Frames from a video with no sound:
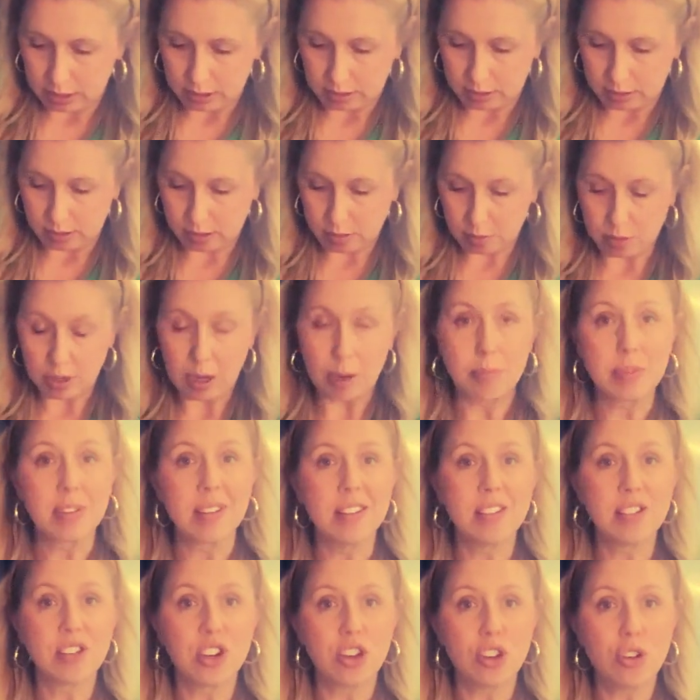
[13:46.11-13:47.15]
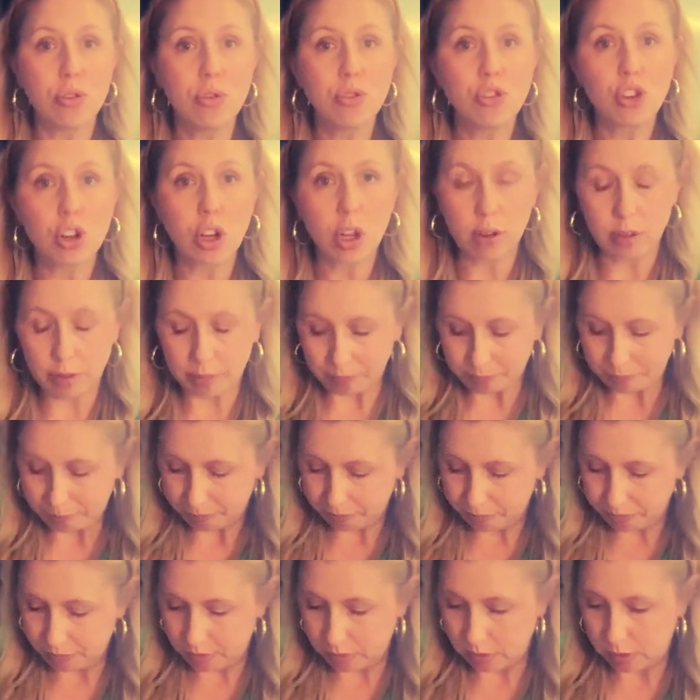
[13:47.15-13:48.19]
sometimes institutional,
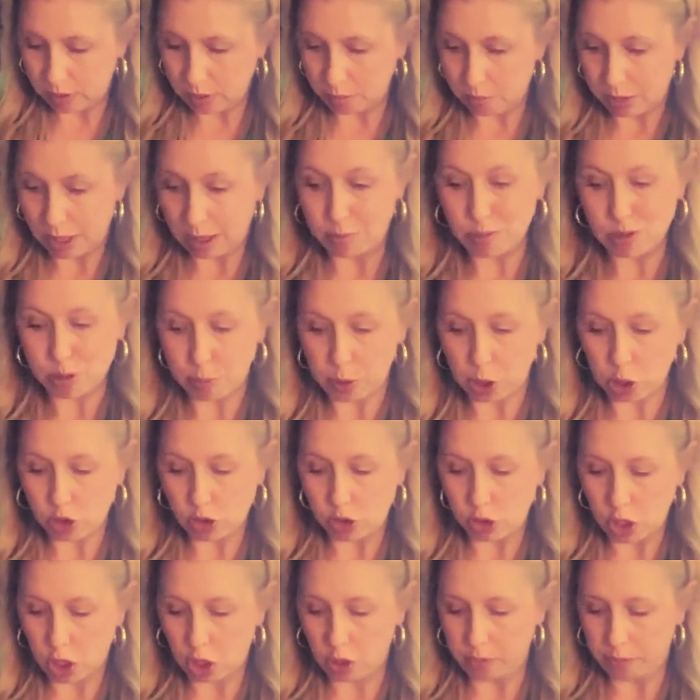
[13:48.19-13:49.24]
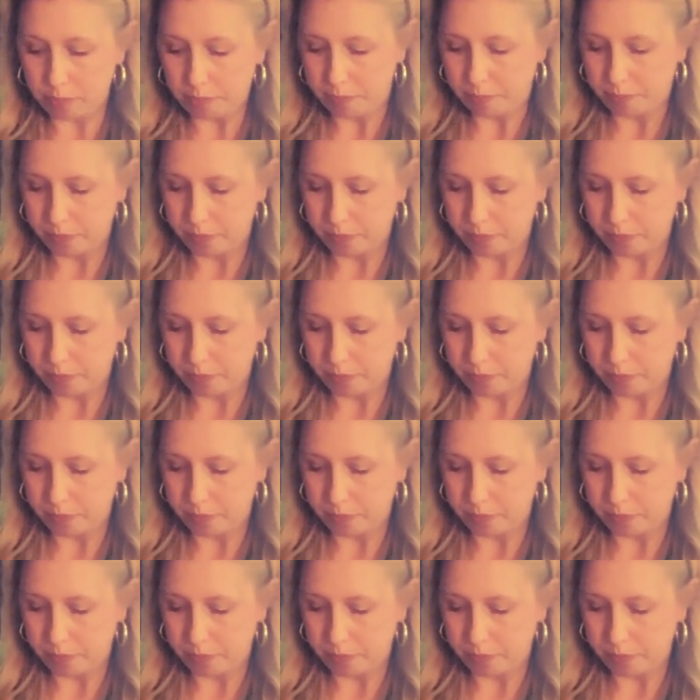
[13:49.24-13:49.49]
sometimes personal.